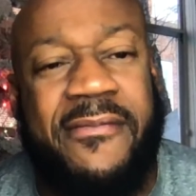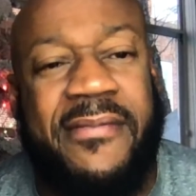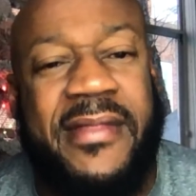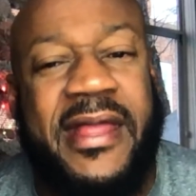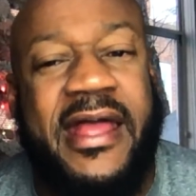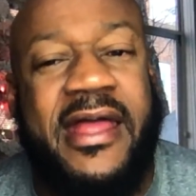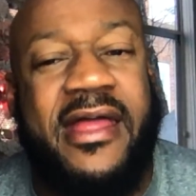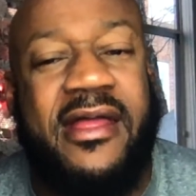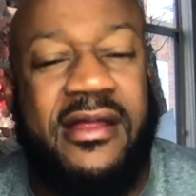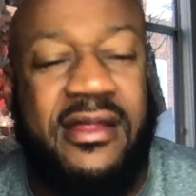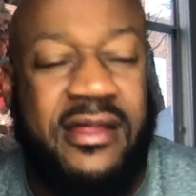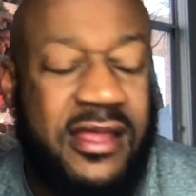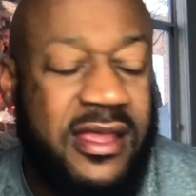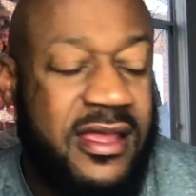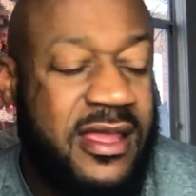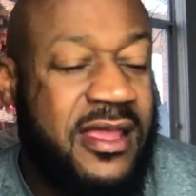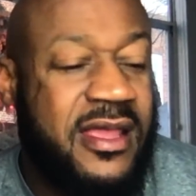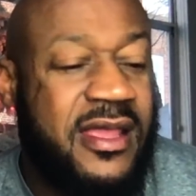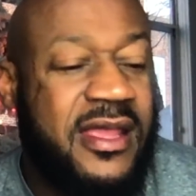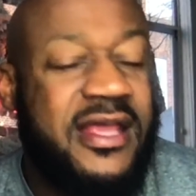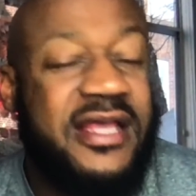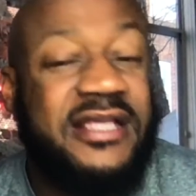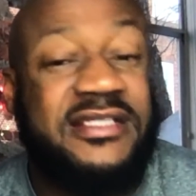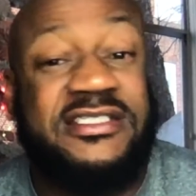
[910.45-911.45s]
Now,
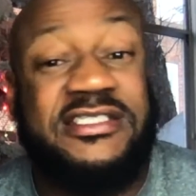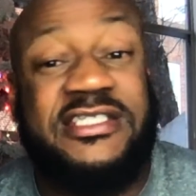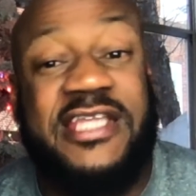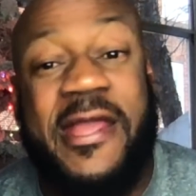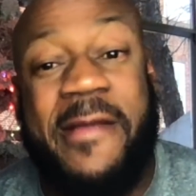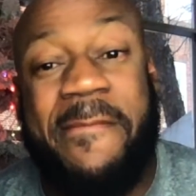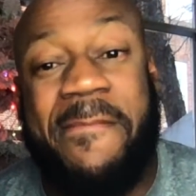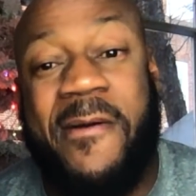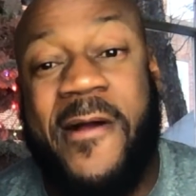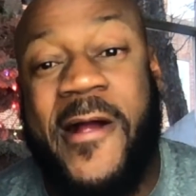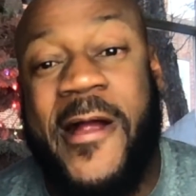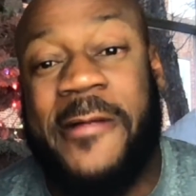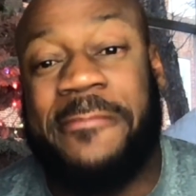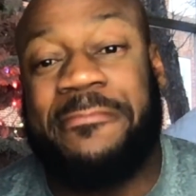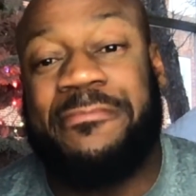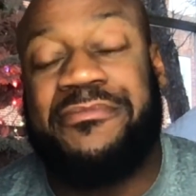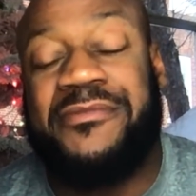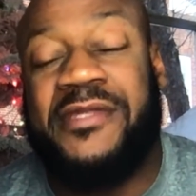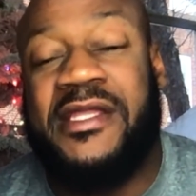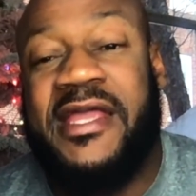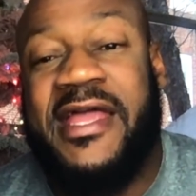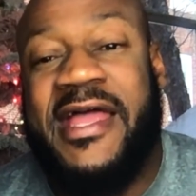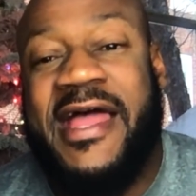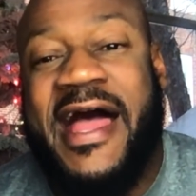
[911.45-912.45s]
here's the sad part.
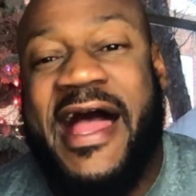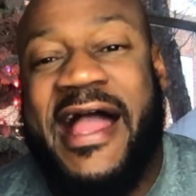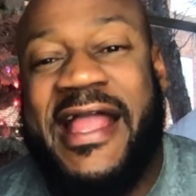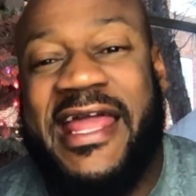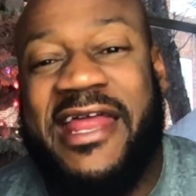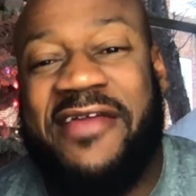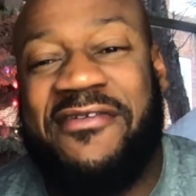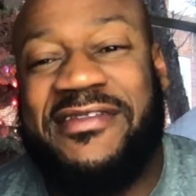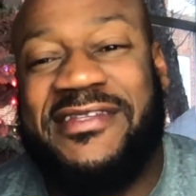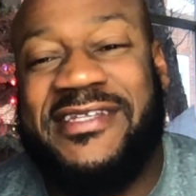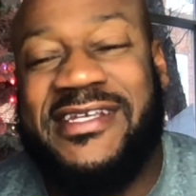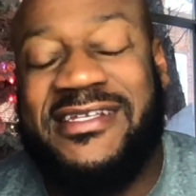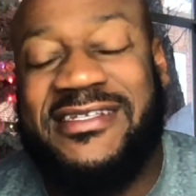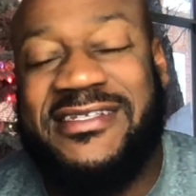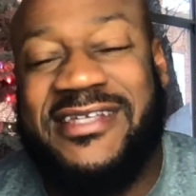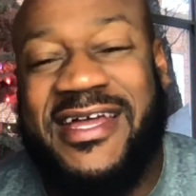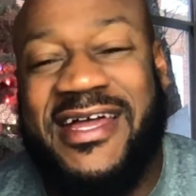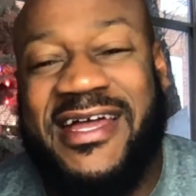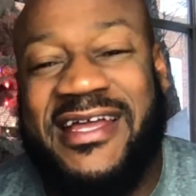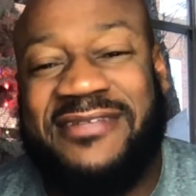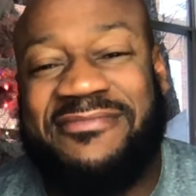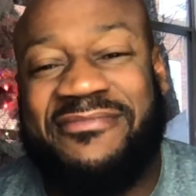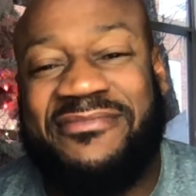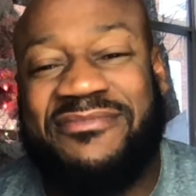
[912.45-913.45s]
I got everything
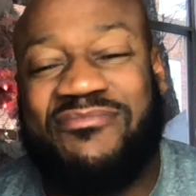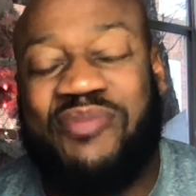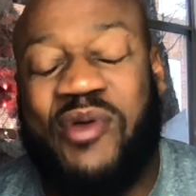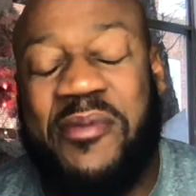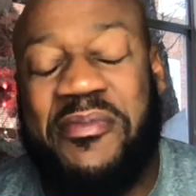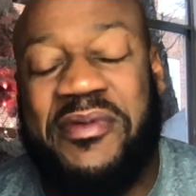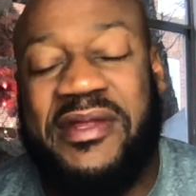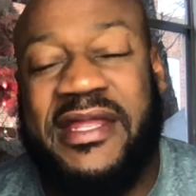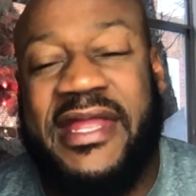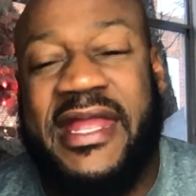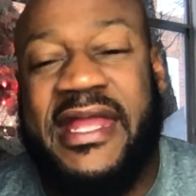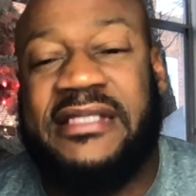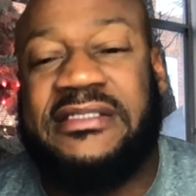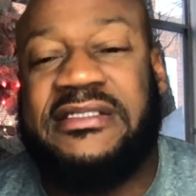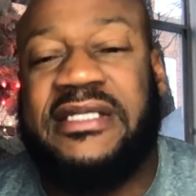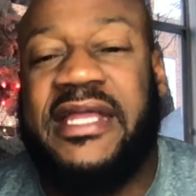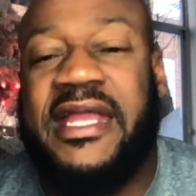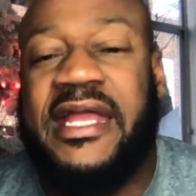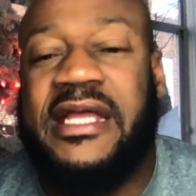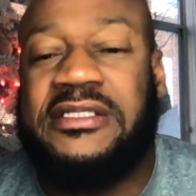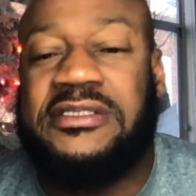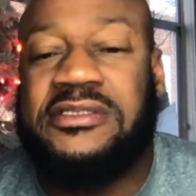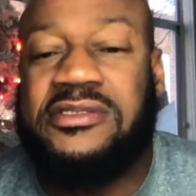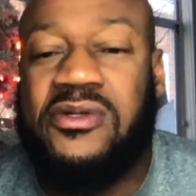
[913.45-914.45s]
done, pumping the gas
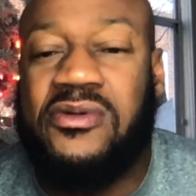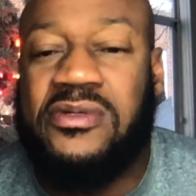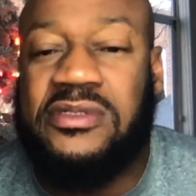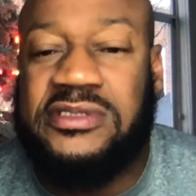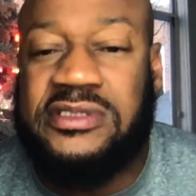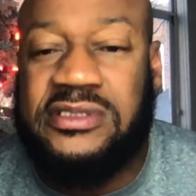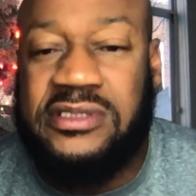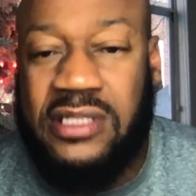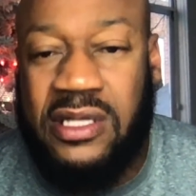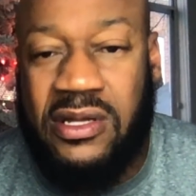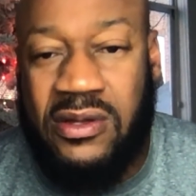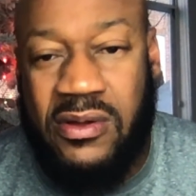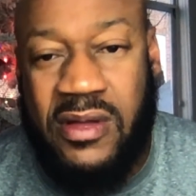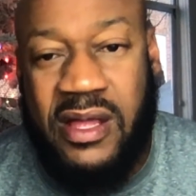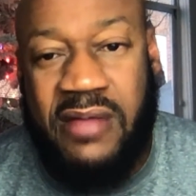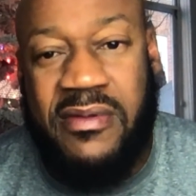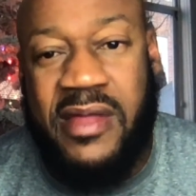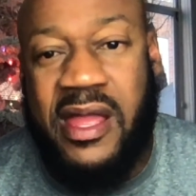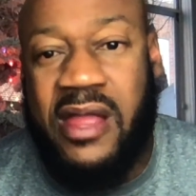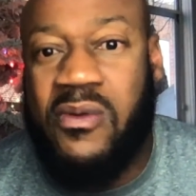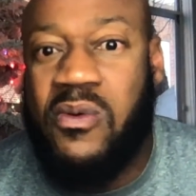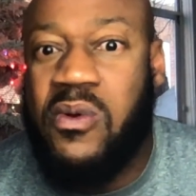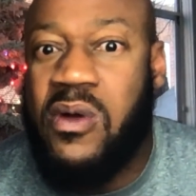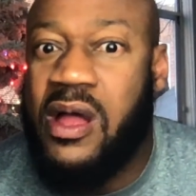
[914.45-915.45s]
is going slow. I'm
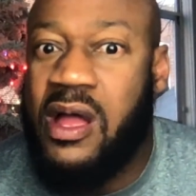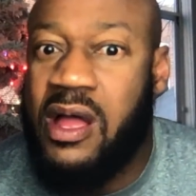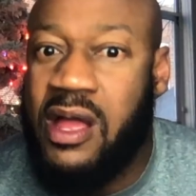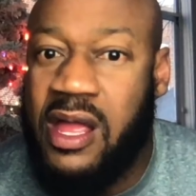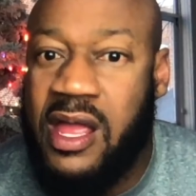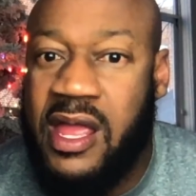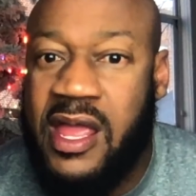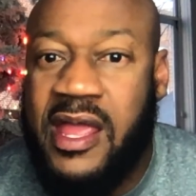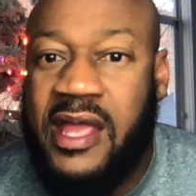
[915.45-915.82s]
like, what?